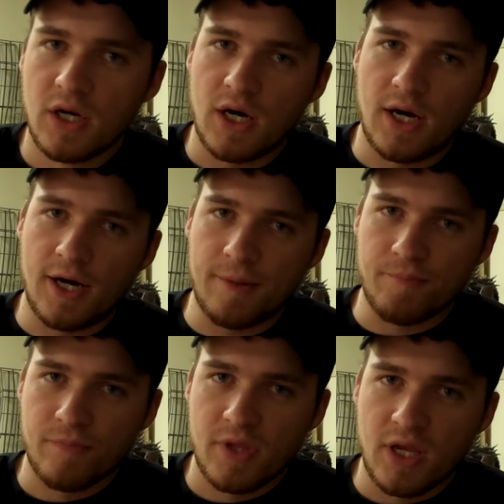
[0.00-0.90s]
Um,
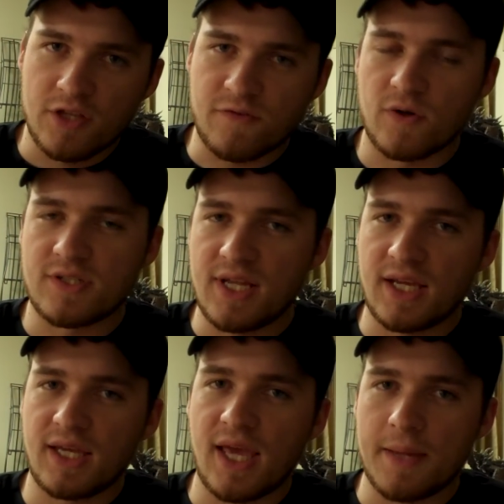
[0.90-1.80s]
as far as
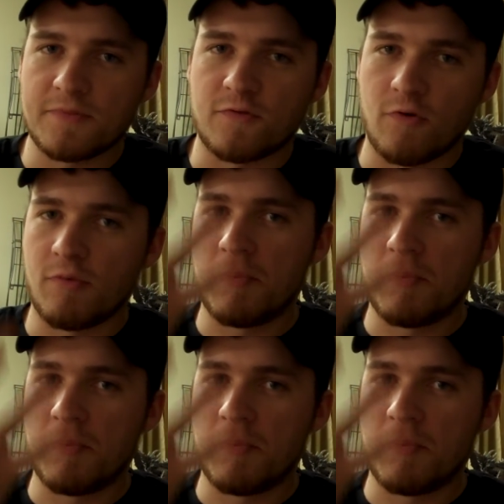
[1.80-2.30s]
taking games from the